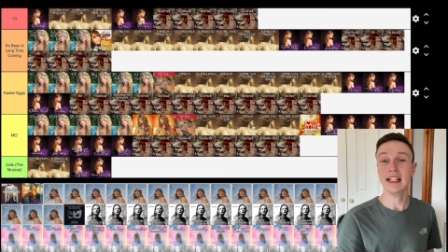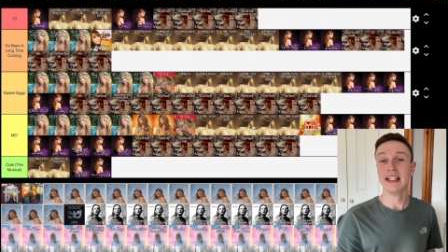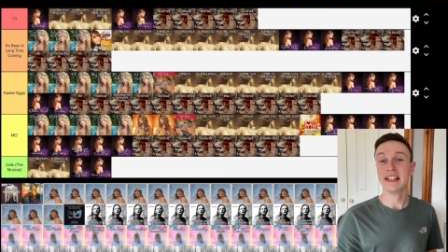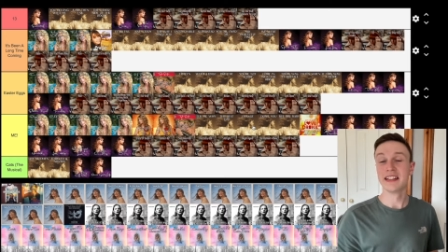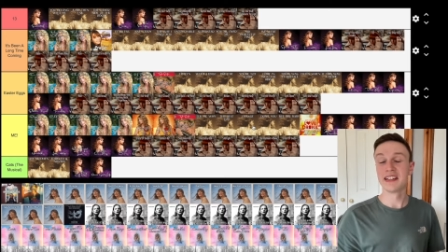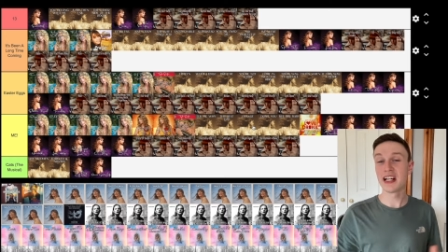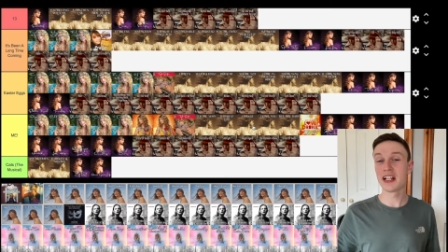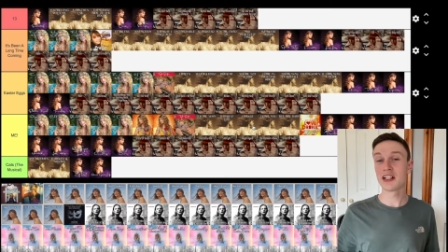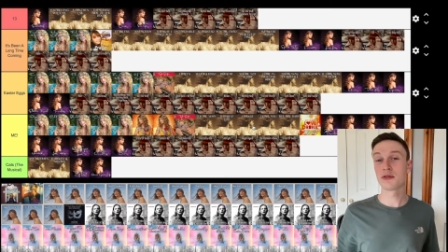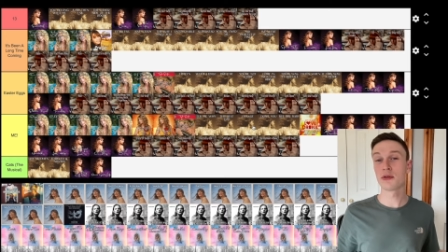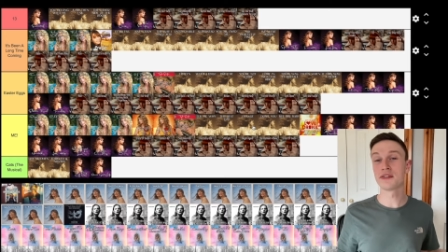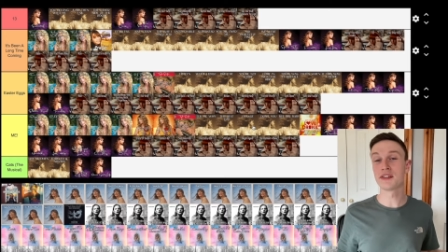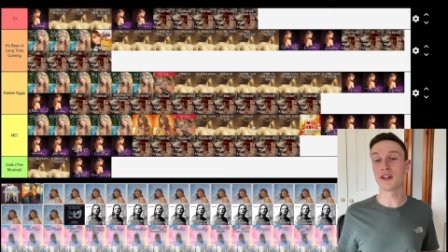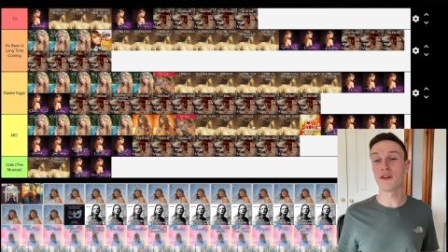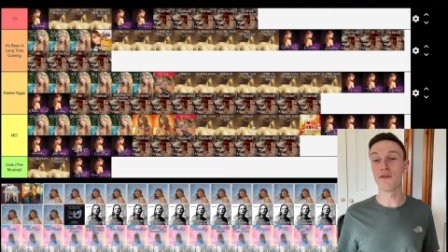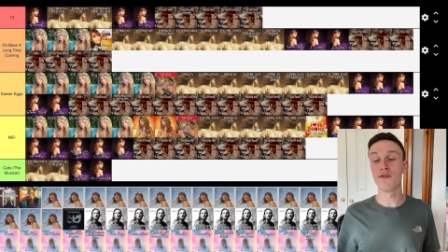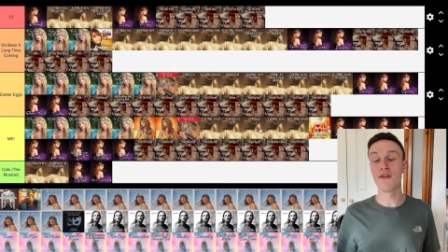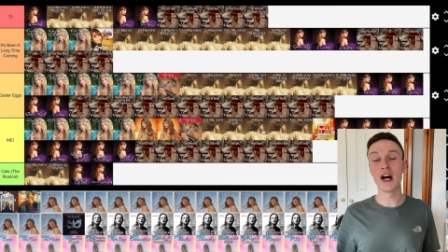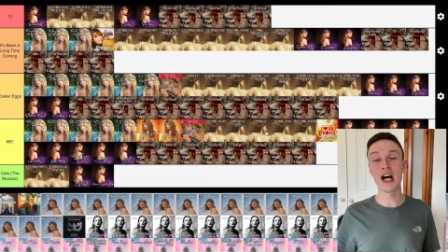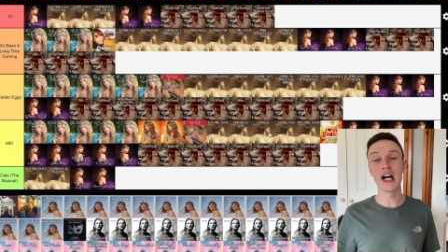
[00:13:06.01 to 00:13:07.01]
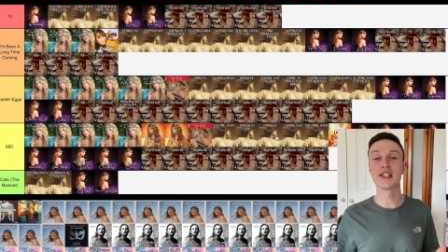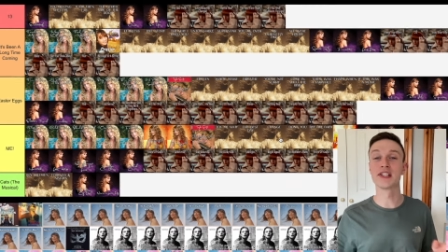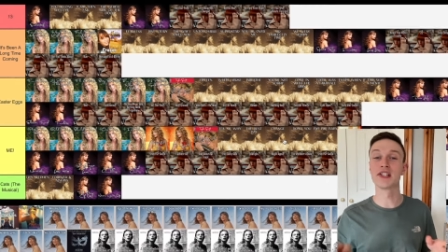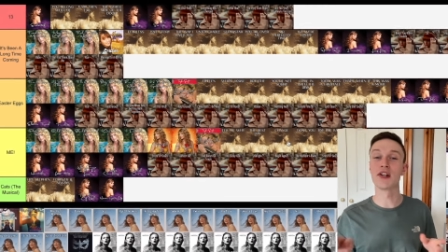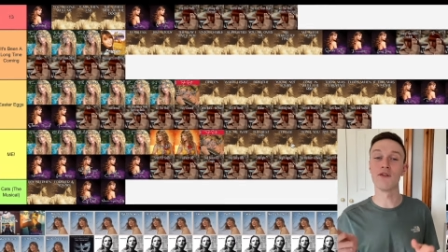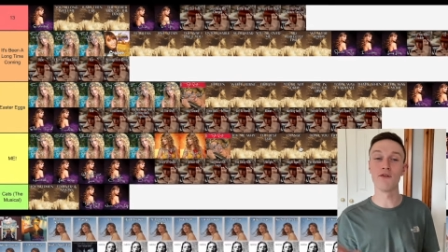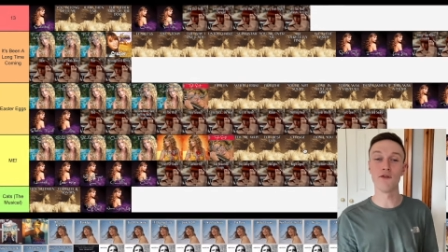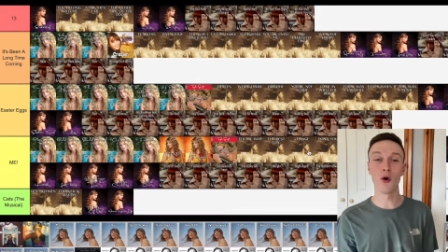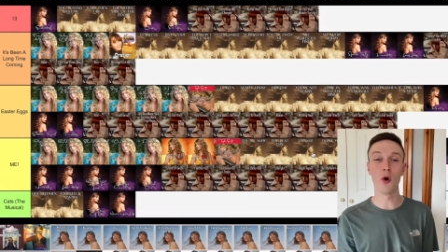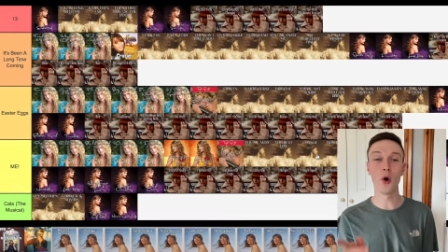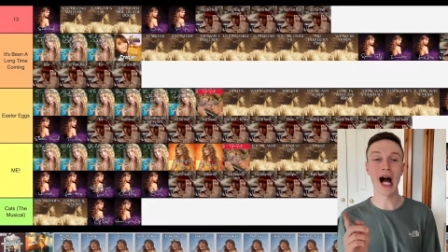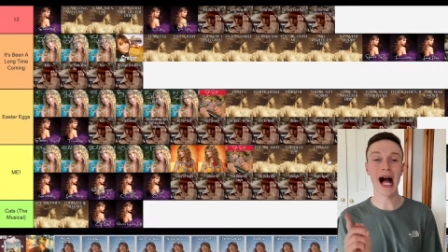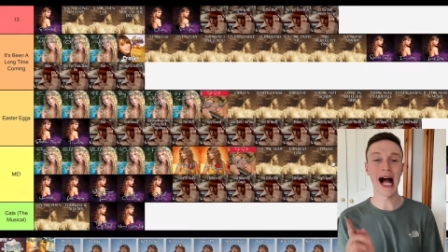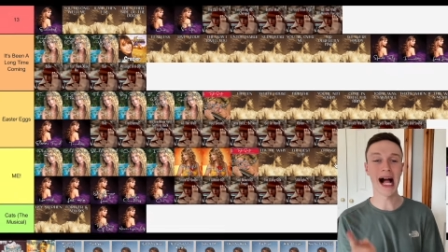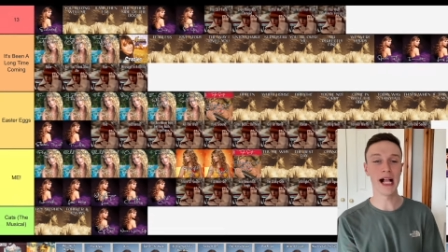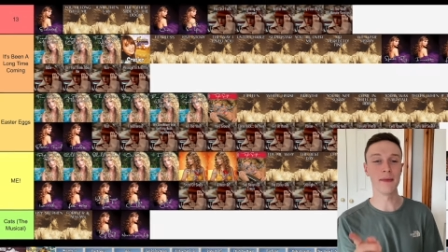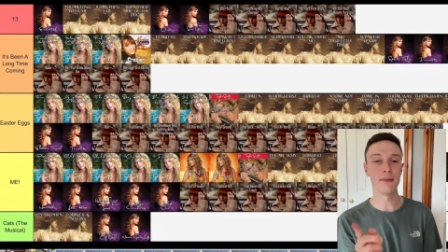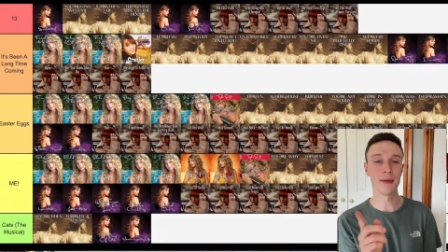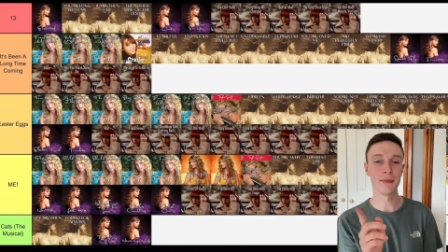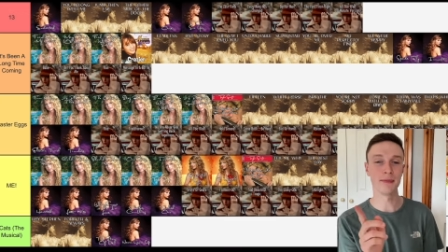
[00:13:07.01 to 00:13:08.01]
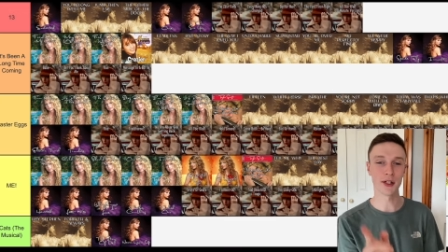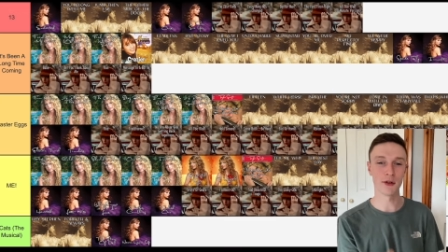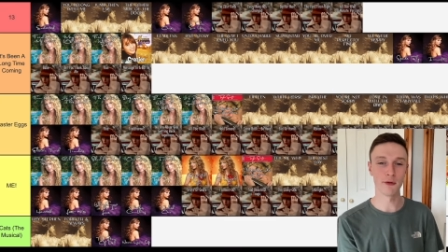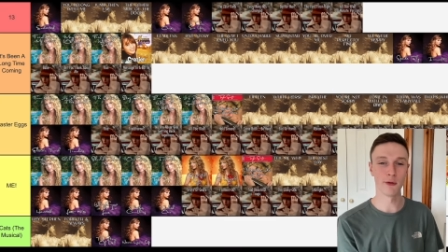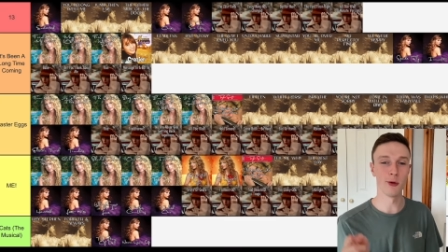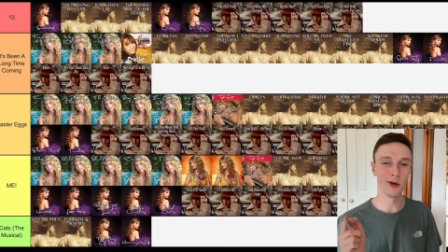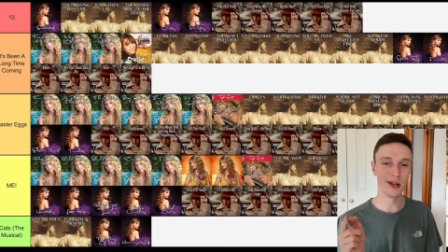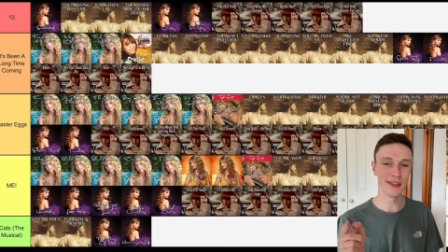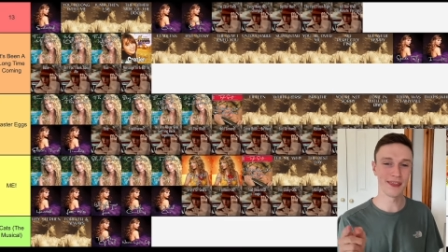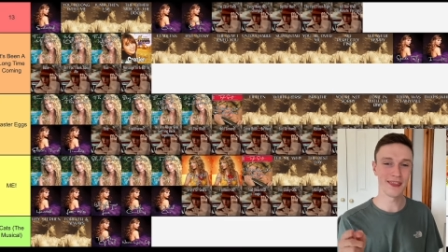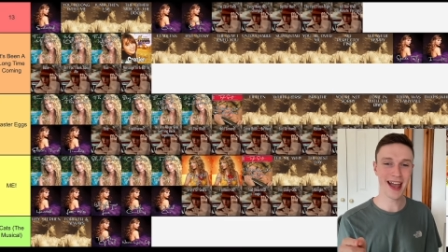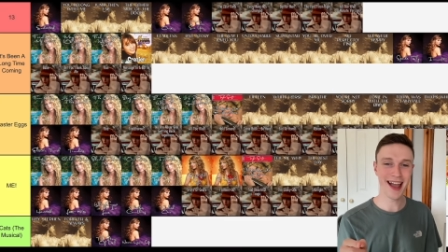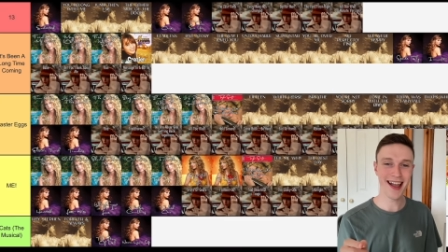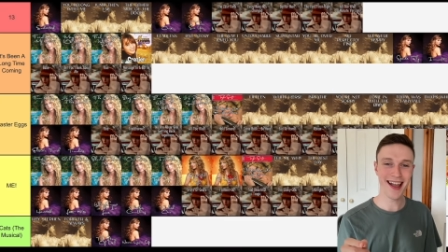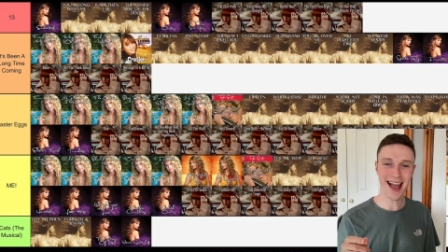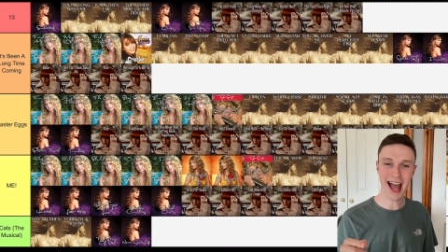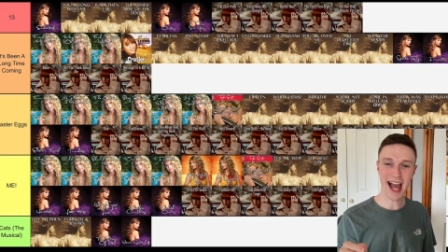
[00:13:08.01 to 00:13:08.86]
Taylor Swift's first four albums are all in there,